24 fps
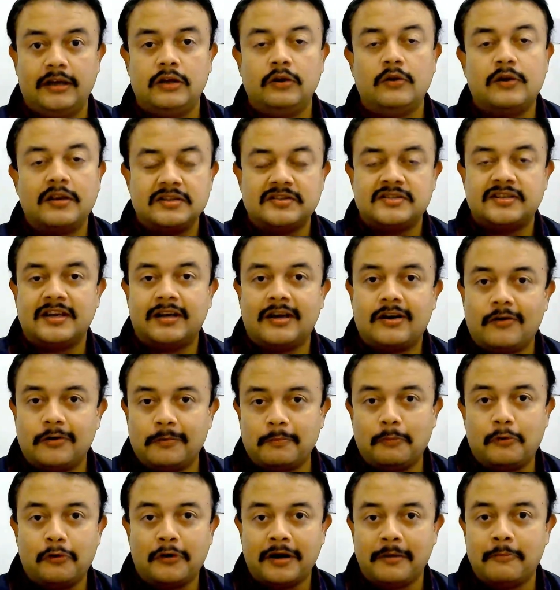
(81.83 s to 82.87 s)
You can check out
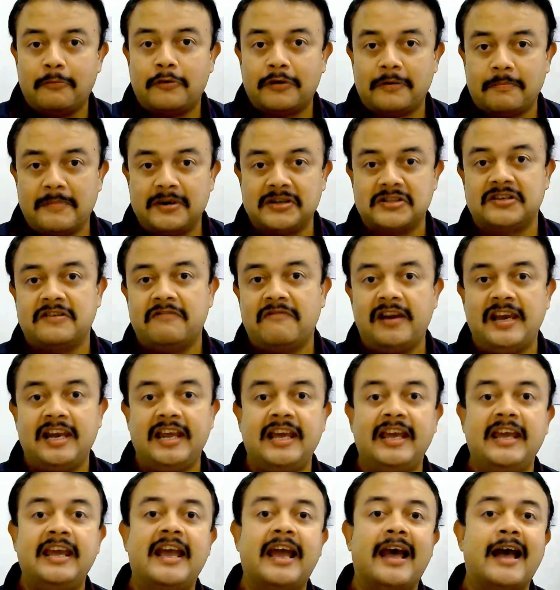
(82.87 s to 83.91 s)
more about
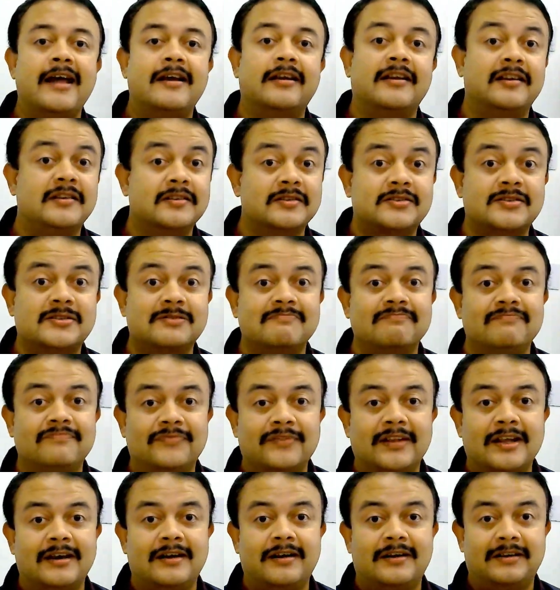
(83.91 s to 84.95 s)
Machiavelli and his
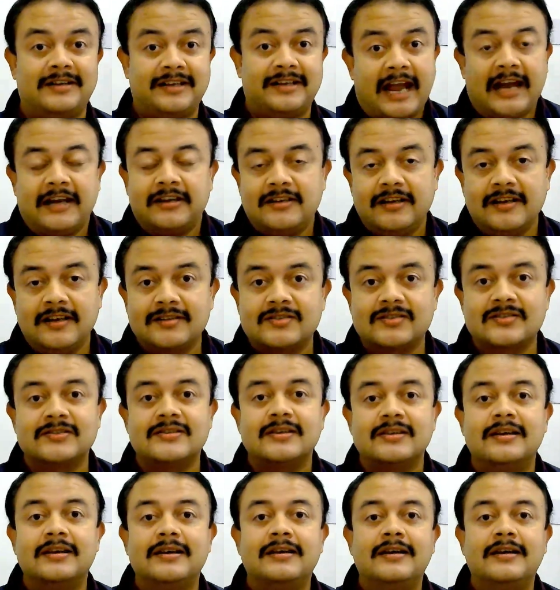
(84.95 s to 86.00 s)
tactics